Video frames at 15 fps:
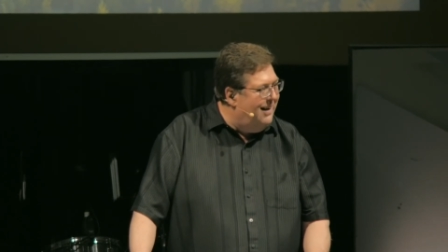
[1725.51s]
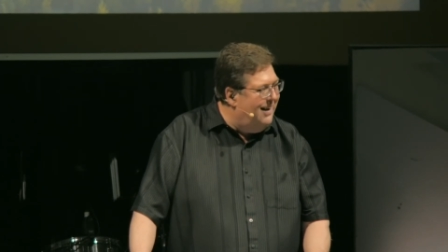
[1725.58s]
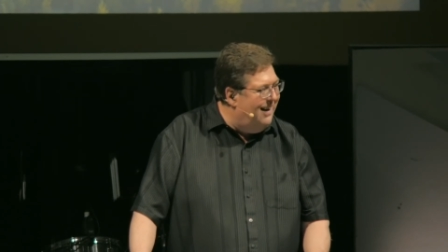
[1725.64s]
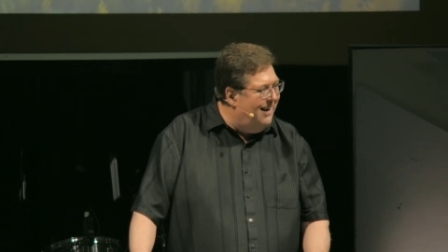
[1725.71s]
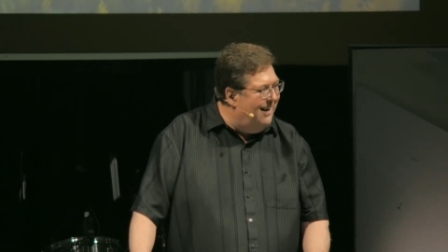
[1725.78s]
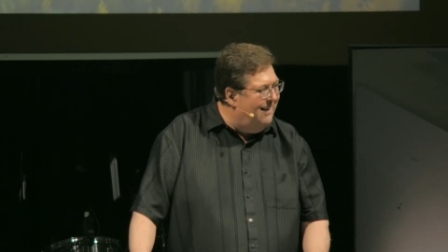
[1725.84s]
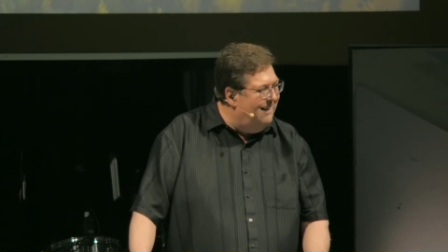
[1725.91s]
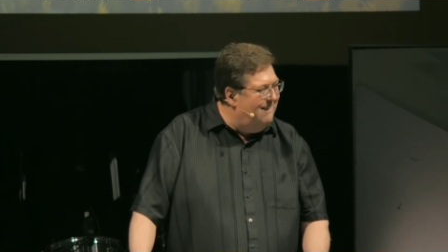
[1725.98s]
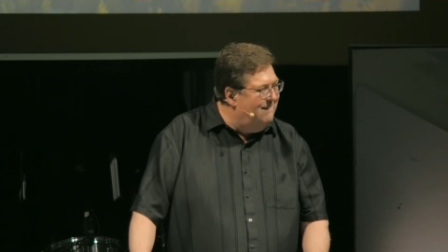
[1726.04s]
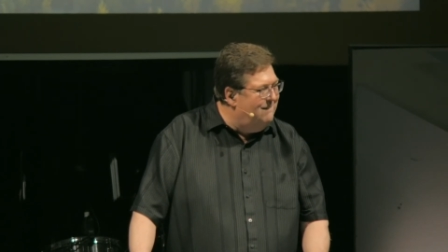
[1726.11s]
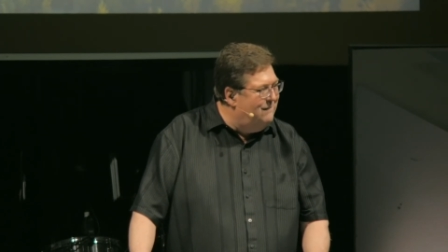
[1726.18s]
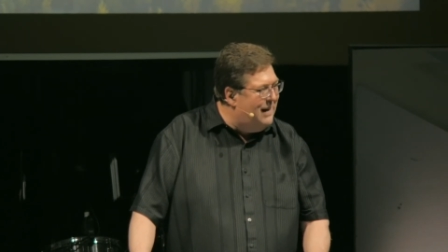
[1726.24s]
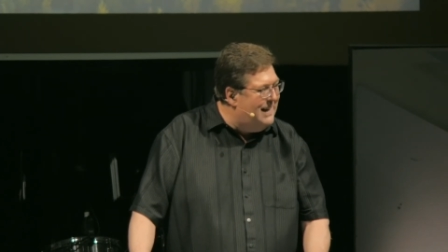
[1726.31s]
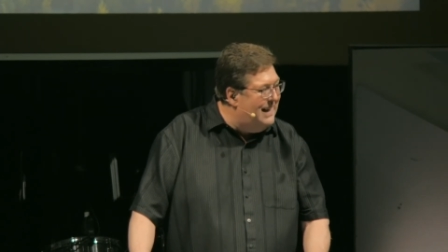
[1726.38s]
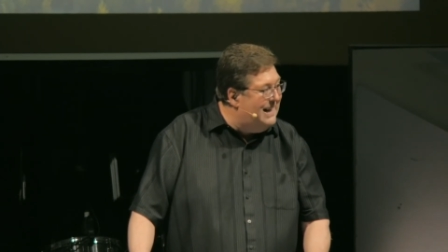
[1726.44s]
Uh,
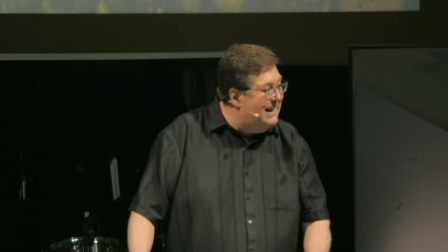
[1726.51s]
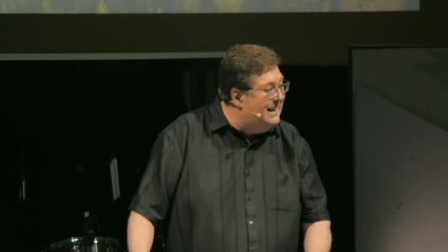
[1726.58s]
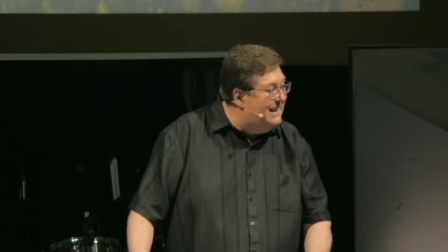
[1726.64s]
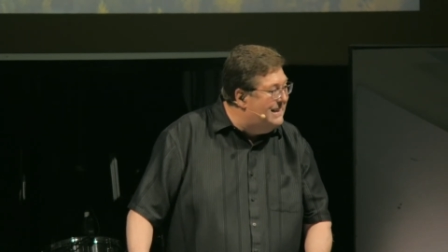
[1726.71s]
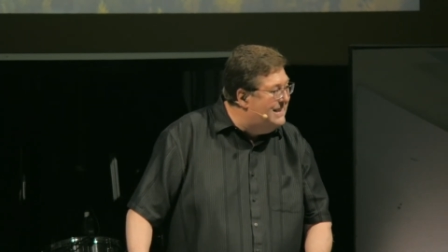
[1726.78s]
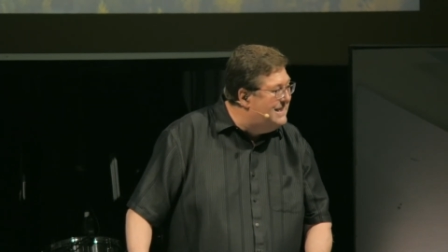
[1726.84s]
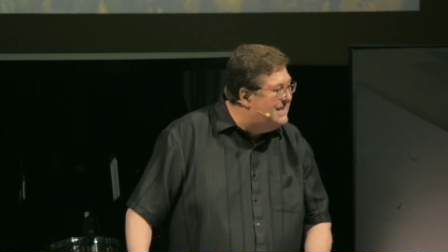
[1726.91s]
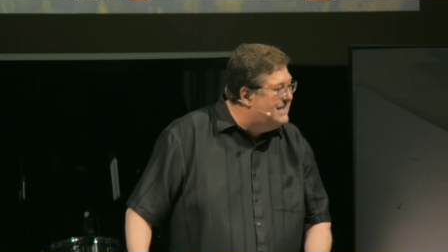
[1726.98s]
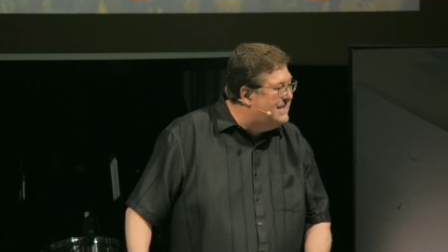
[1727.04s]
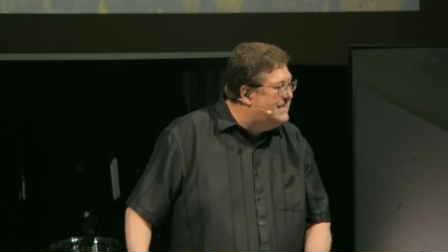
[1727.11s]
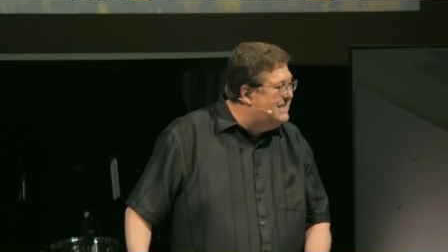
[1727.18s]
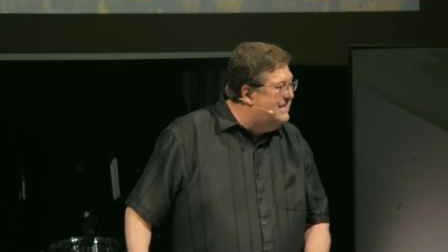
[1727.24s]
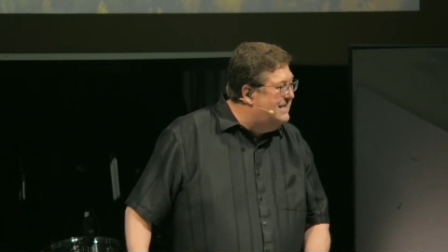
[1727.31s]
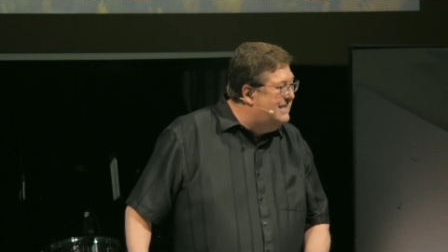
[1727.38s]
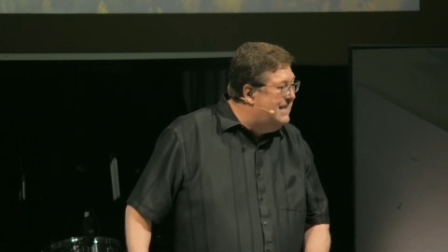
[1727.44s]
but it
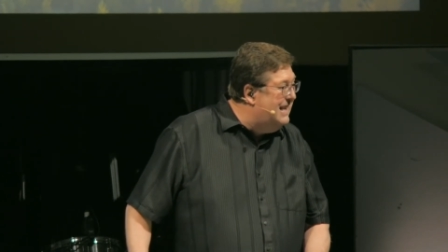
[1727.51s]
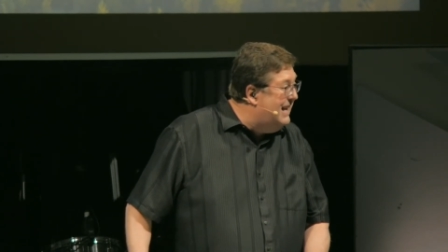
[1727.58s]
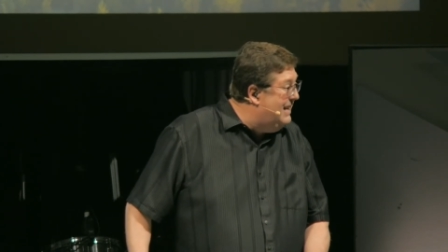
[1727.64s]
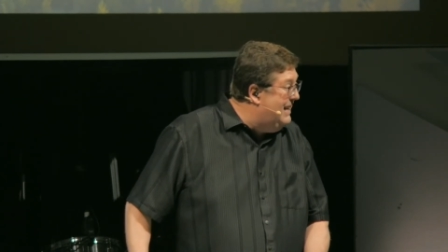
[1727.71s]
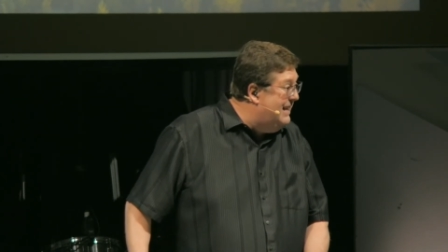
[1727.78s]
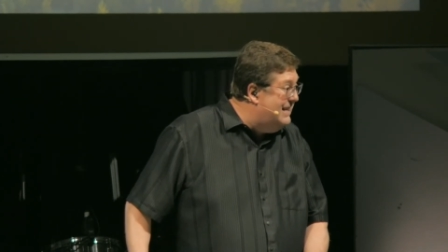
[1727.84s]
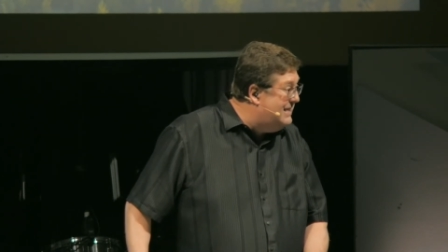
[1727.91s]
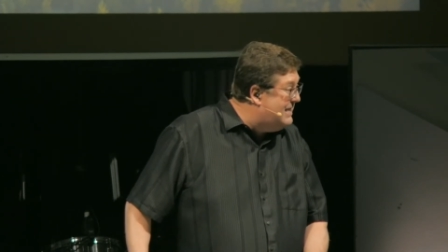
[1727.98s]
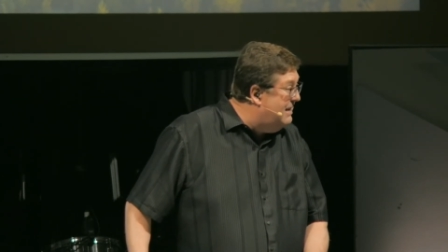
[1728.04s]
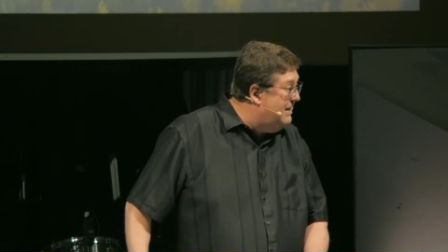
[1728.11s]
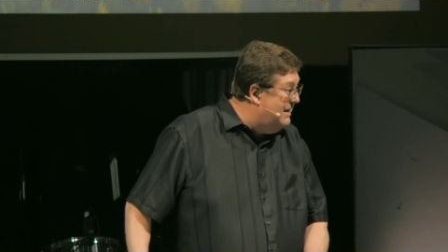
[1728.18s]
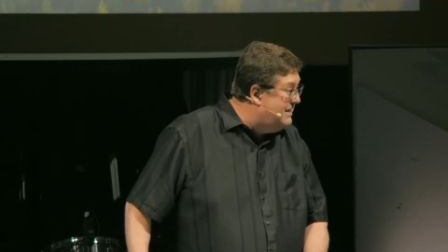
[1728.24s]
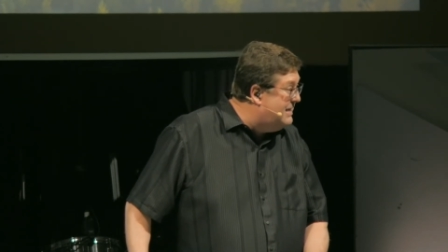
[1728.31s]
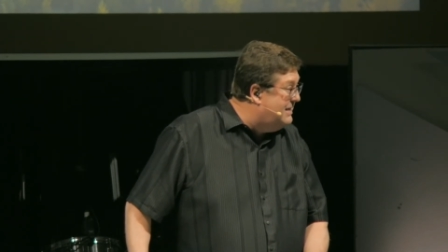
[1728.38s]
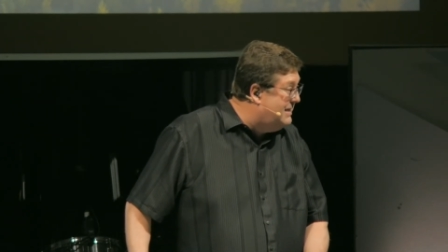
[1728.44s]
is, the, it is
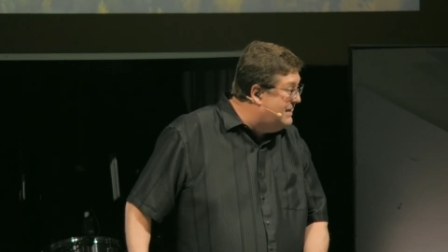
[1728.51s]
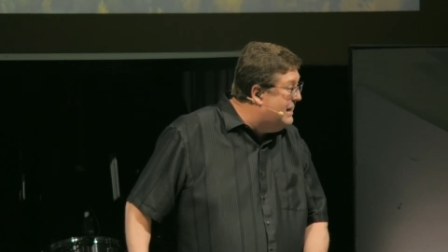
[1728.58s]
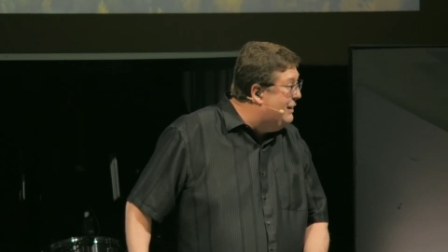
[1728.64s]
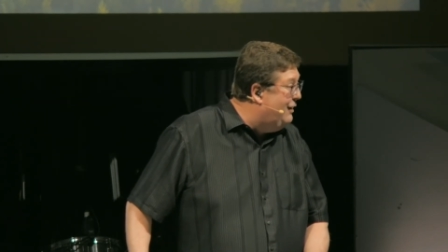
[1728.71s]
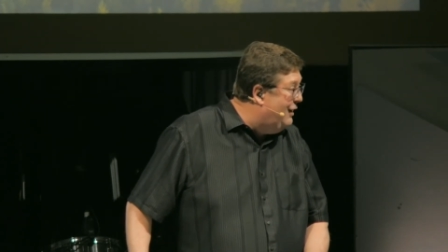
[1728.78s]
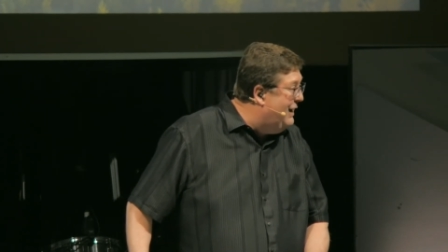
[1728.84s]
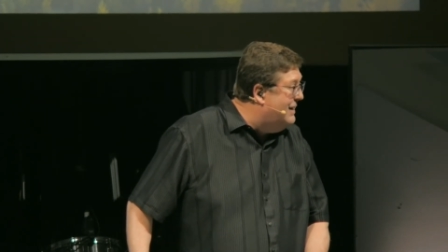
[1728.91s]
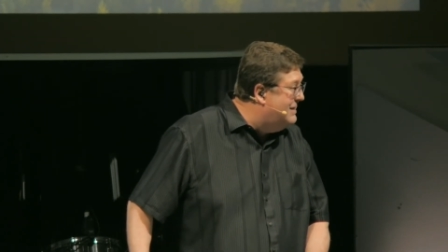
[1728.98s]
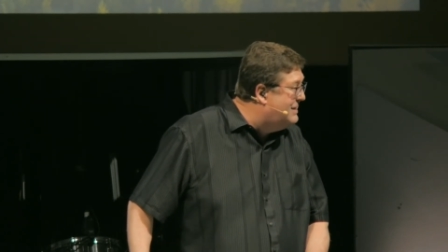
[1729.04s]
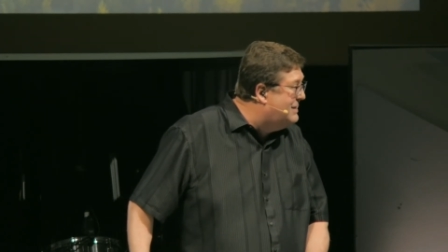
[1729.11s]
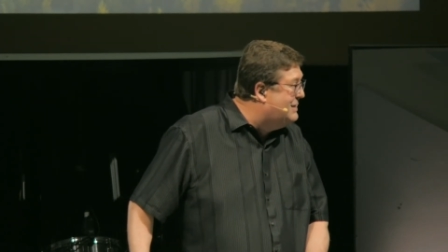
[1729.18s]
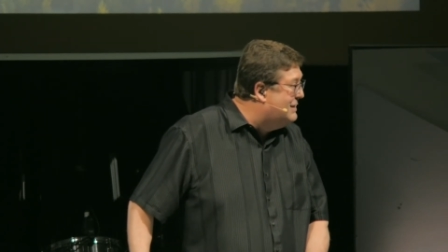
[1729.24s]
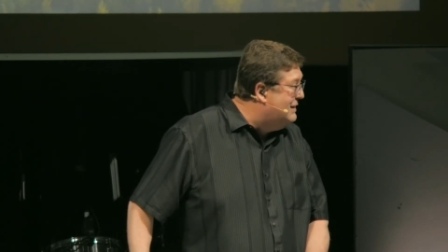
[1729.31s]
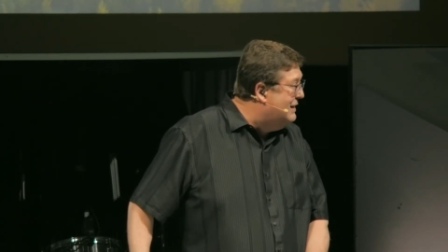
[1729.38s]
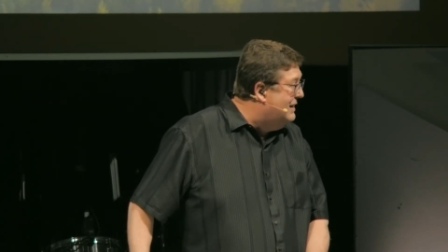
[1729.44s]
a, it's a
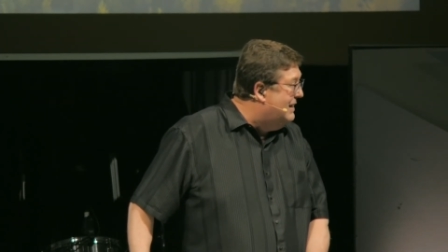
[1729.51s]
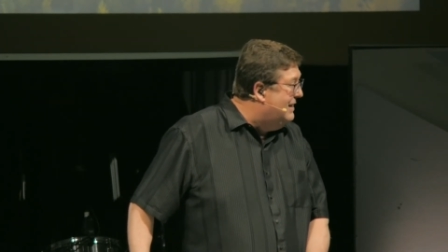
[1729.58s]
serious